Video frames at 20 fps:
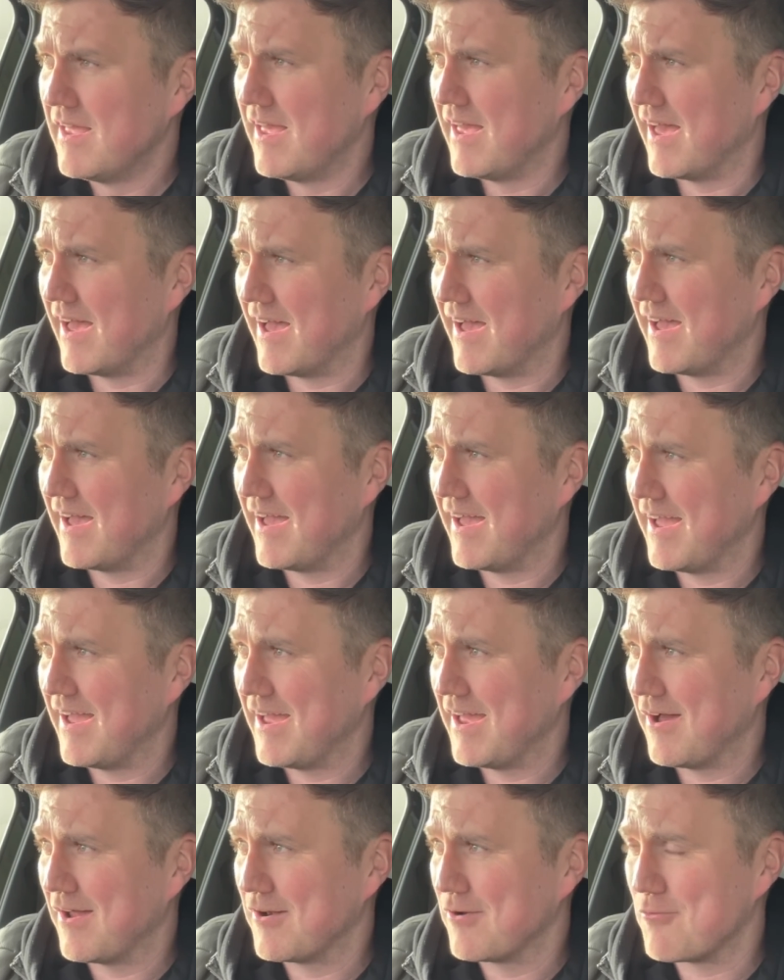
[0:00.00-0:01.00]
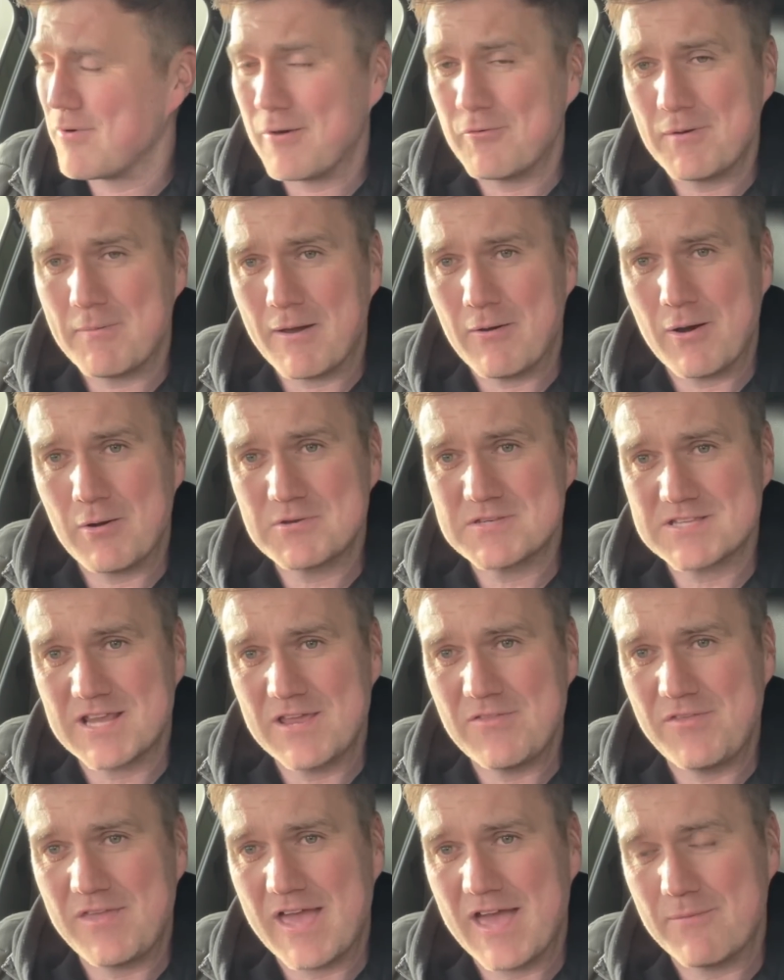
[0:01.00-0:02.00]
on a roundabout
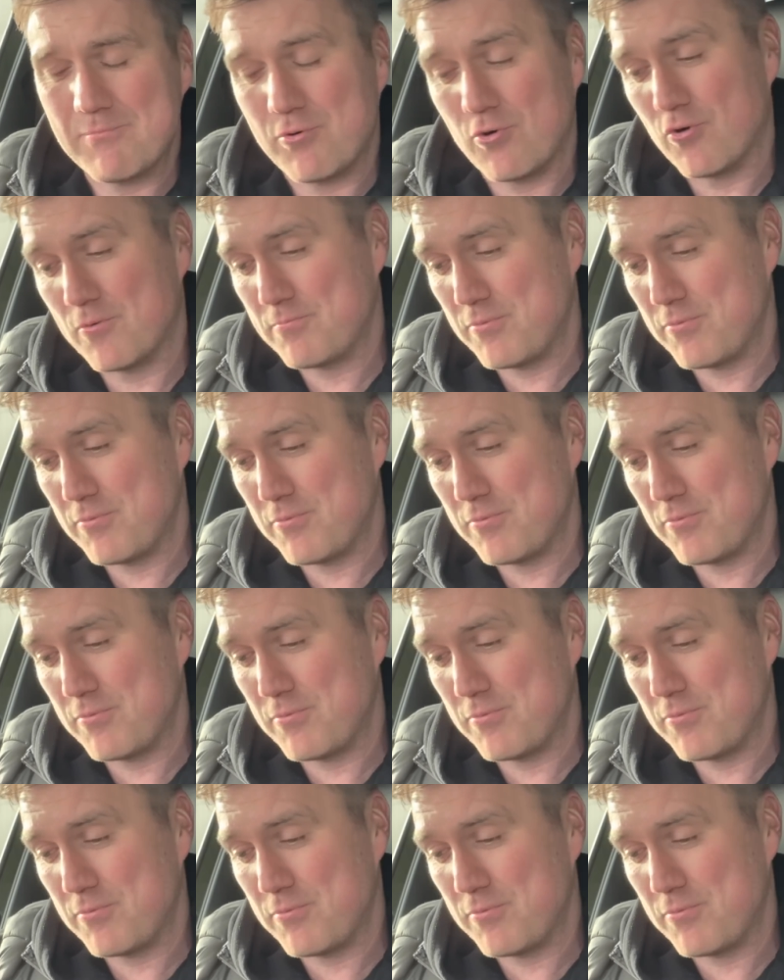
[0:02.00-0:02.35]
outside the airport.